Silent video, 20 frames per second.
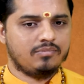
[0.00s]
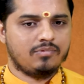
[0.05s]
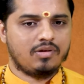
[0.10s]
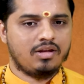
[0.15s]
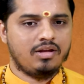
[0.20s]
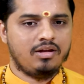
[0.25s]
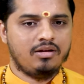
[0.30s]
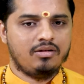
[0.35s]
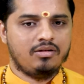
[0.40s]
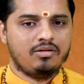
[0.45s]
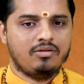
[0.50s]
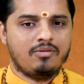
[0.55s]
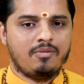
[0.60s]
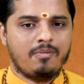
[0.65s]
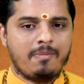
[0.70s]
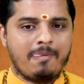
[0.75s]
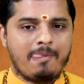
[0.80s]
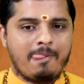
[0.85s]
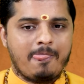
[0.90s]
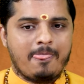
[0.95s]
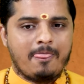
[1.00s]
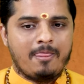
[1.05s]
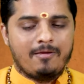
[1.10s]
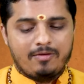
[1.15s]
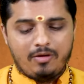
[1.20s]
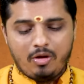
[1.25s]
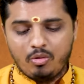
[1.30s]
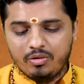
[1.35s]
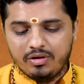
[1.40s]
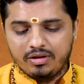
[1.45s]
Okay.
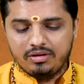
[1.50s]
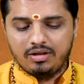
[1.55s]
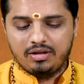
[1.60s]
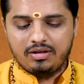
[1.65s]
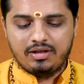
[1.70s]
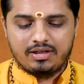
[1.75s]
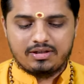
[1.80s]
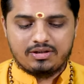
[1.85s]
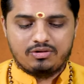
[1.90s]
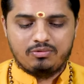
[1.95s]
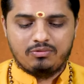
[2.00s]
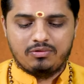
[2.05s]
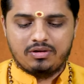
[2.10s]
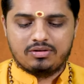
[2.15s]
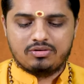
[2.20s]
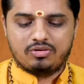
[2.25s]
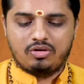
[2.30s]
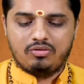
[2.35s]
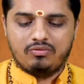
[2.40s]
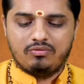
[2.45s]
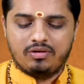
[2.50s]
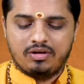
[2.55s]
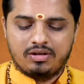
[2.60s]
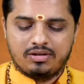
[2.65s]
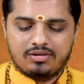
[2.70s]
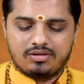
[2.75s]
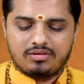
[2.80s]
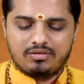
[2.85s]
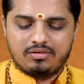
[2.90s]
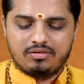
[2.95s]
Now in the next verse
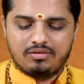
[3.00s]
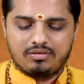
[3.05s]
onwards,